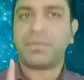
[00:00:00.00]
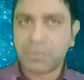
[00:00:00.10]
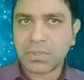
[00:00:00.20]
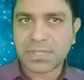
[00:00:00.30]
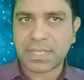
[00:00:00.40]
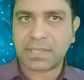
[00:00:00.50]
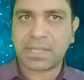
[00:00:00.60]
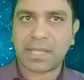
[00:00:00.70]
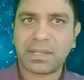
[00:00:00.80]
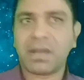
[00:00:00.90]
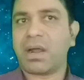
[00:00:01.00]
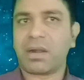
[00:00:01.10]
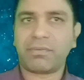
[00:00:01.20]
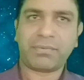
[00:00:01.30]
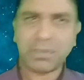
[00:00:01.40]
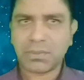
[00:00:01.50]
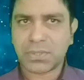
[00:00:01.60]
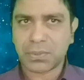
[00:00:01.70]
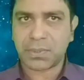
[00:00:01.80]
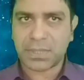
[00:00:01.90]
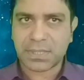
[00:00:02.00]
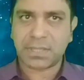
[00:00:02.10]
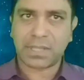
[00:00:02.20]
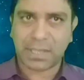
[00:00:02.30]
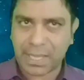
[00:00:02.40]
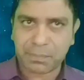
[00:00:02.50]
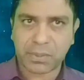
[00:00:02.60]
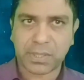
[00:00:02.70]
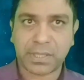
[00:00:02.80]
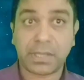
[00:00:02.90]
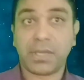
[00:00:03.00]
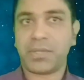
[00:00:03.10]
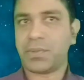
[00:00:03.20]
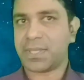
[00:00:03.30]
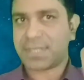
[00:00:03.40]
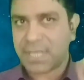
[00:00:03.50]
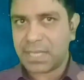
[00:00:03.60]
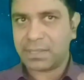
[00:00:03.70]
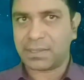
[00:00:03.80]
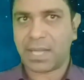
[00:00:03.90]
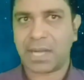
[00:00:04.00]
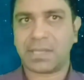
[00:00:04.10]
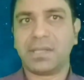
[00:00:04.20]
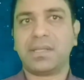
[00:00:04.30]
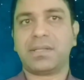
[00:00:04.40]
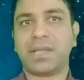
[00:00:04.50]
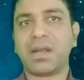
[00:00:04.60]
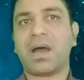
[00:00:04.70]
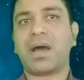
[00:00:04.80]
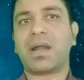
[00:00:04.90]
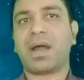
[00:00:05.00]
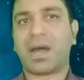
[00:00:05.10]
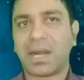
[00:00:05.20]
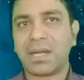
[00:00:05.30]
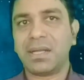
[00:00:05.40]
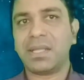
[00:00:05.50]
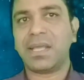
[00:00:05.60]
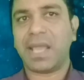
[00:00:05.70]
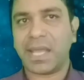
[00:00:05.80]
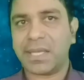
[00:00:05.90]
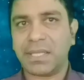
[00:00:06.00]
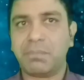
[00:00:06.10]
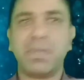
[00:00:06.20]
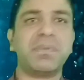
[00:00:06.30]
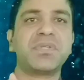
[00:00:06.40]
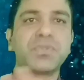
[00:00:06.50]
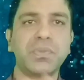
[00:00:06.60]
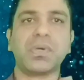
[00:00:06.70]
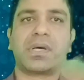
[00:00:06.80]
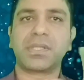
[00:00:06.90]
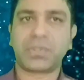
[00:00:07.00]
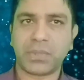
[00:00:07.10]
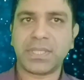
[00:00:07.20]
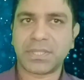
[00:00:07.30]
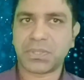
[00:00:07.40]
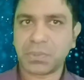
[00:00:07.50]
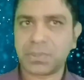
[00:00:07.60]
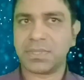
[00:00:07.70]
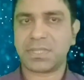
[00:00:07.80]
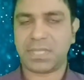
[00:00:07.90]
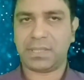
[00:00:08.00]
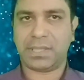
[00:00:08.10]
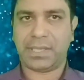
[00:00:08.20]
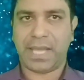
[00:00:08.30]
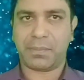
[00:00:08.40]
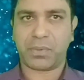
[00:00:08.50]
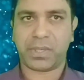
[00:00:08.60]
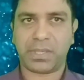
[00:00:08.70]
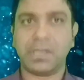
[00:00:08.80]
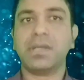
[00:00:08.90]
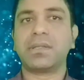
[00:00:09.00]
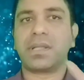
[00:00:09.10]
If you say that there are few students in the library, you are saying that there are hardly any, maybe 2 or 3 students in the library.